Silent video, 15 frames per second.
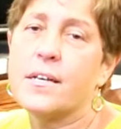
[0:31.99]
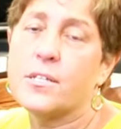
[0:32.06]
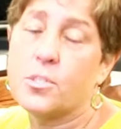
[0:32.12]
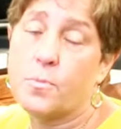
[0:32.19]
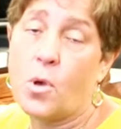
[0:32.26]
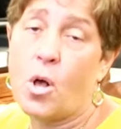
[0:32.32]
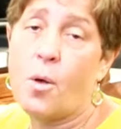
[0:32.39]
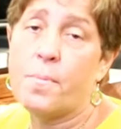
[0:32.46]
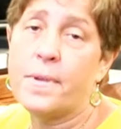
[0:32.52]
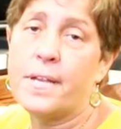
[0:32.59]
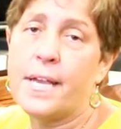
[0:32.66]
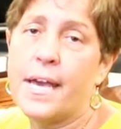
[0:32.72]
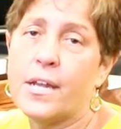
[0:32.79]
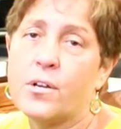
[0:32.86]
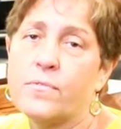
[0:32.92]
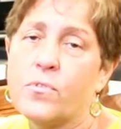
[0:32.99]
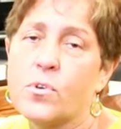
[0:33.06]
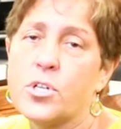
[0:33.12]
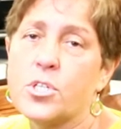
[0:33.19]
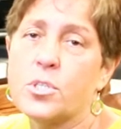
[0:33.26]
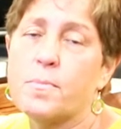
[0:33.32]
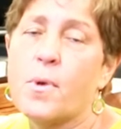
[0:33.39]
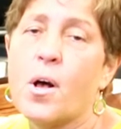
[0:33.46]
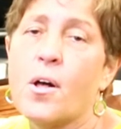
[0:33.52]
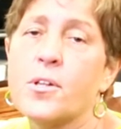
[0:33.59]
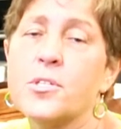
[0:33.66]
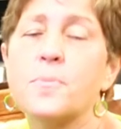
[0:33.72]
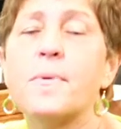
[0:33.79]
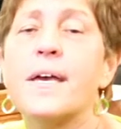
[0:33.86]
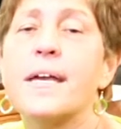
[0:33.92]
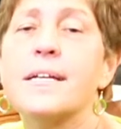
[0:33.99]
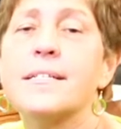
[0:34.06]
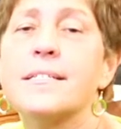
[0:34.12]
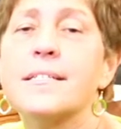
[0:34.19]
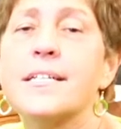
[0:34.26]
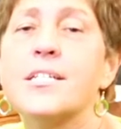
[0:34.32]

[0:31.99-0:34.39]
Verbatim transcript: a small piano for a small space.